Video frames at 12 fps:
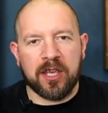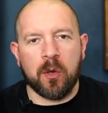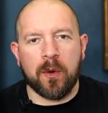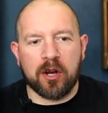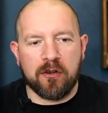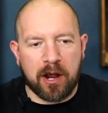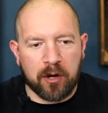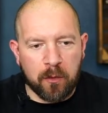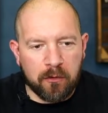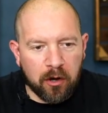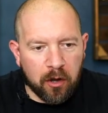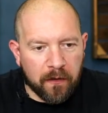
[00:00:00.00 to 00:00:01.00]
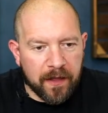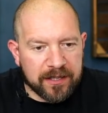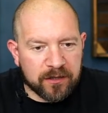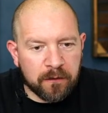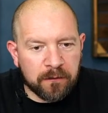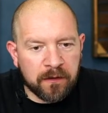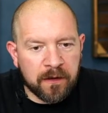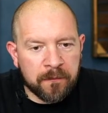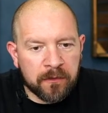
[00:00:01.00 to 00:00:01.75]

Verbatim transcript: you were cracking on with a lot of that stuff.